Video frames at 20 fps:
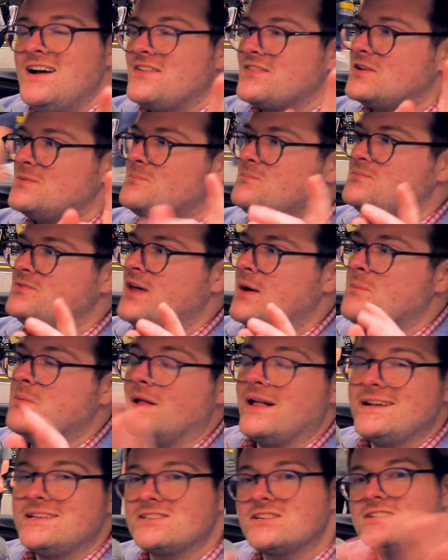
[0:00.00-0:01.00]
The
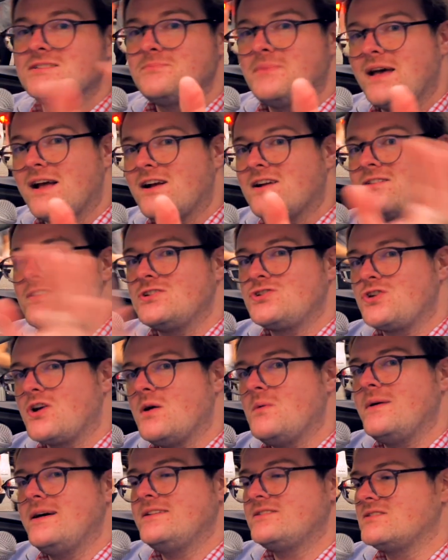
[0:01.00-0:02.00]
Blazer's bigger, the
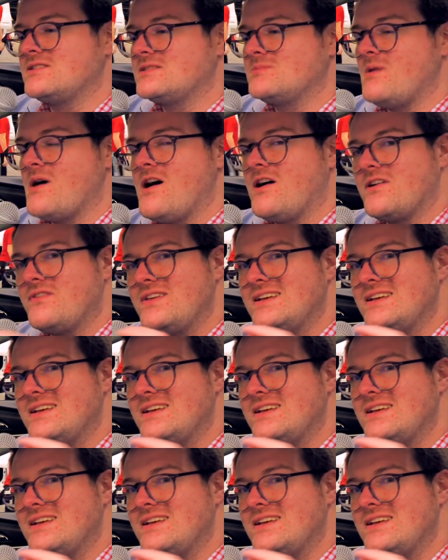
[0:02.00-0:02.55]
Trailblazer smaller.